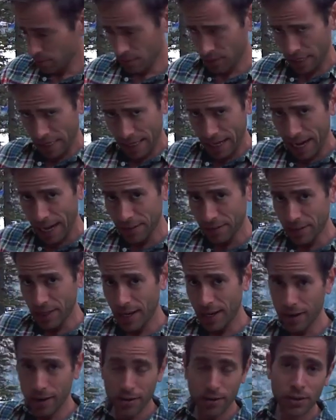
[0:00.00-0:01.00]
Get out
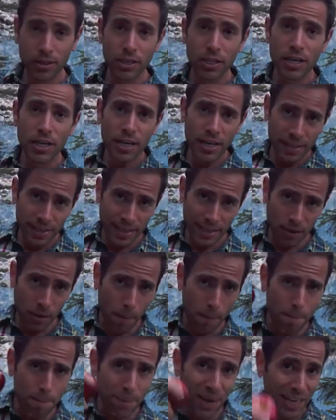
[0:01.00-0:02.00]
there, get the
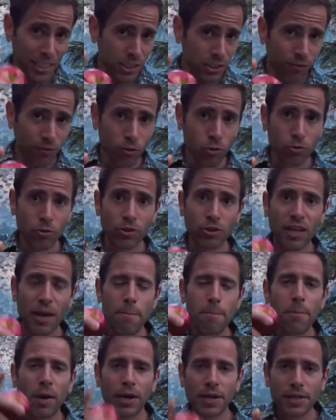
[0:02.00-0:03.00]
best fruit that
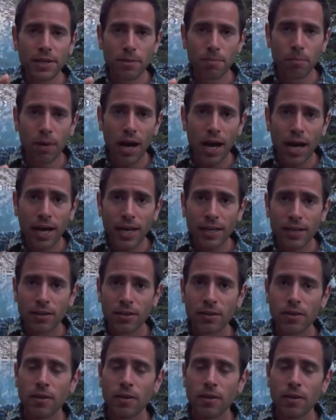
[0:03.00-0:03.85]
money can buy.